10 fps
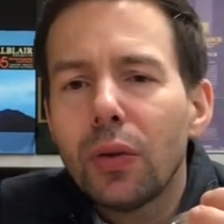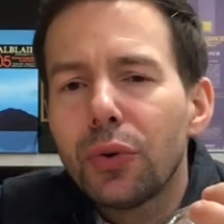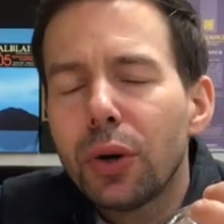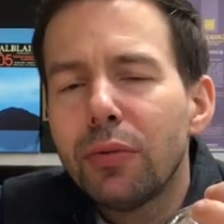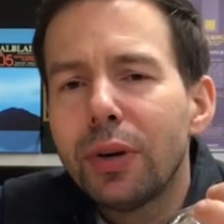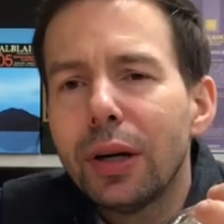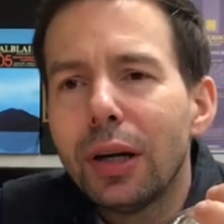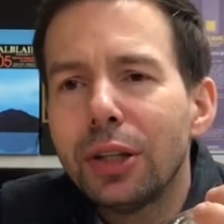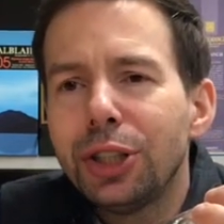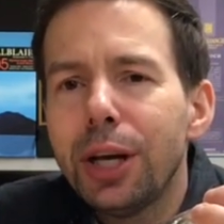sort of
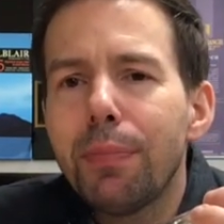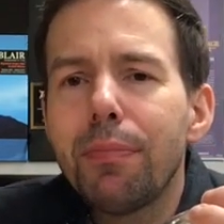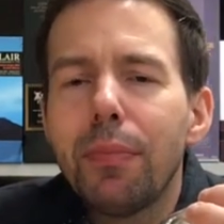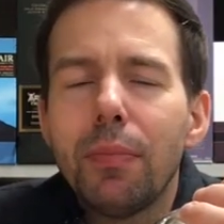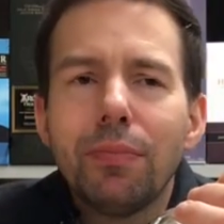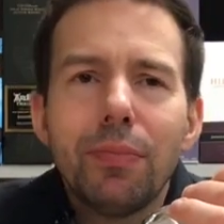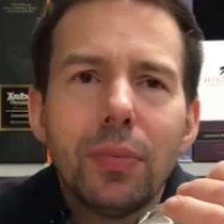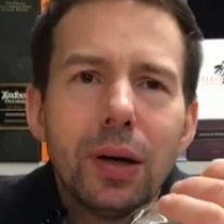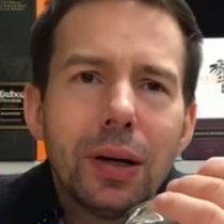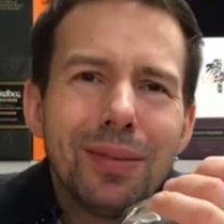a chip
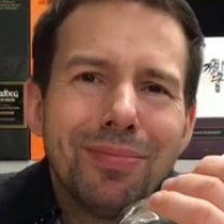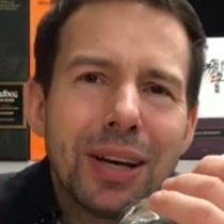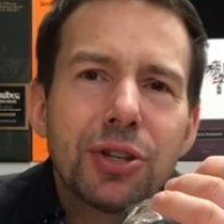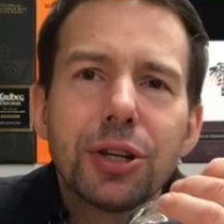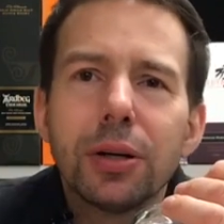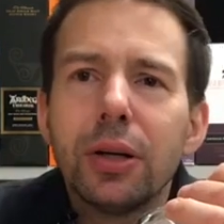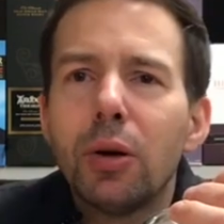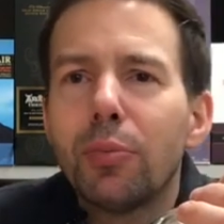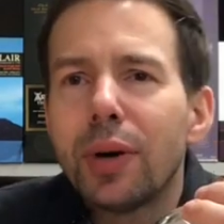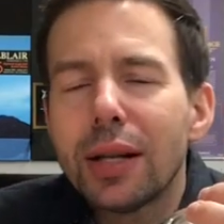mixture, you
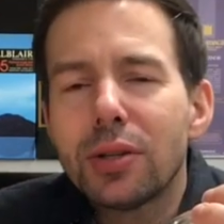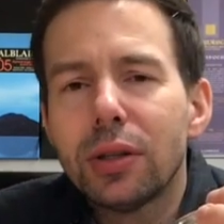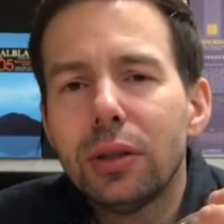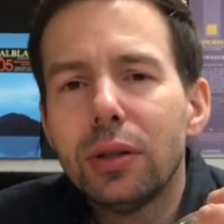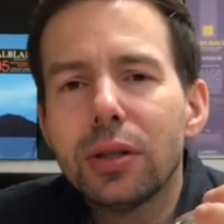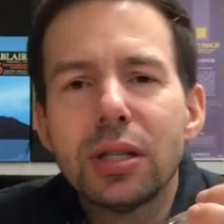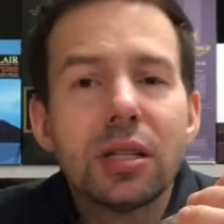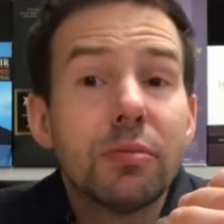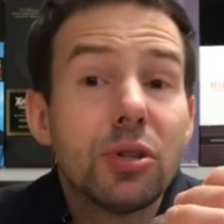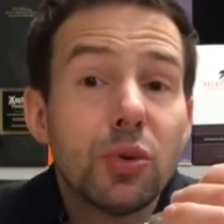know, pretzels and
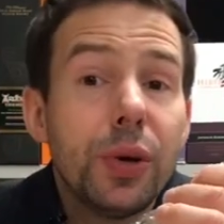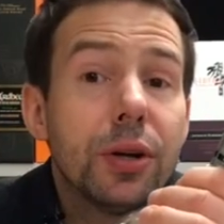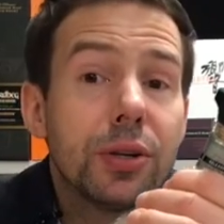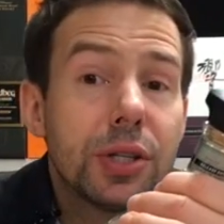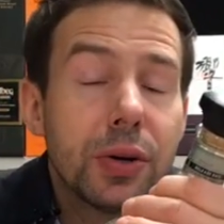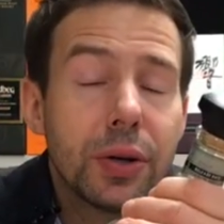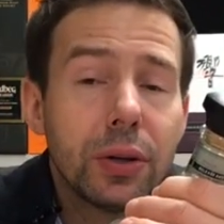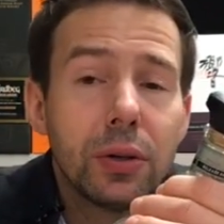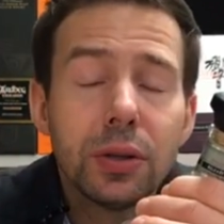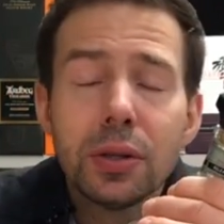some sweeter
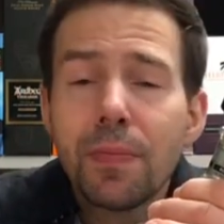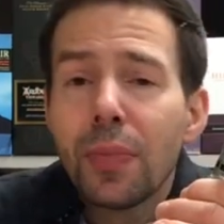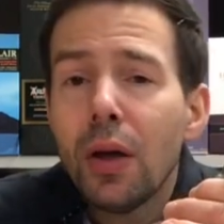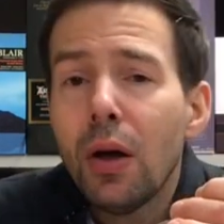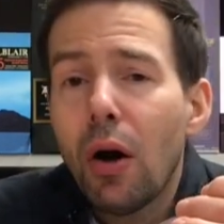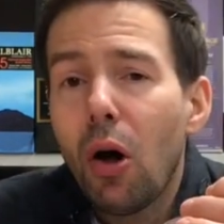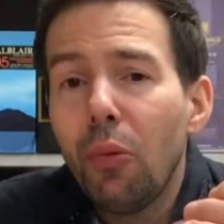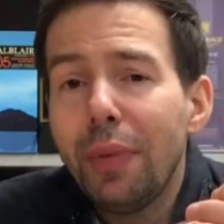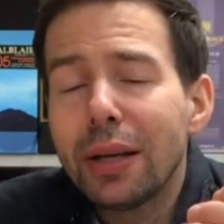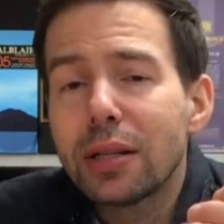cereals
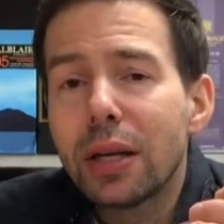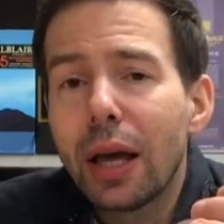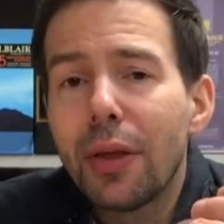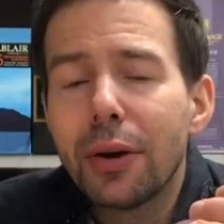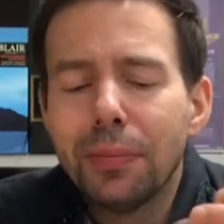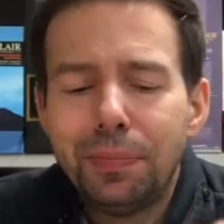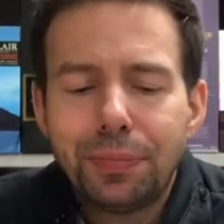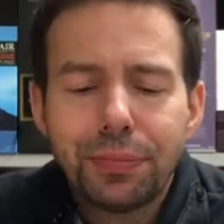all mixed together.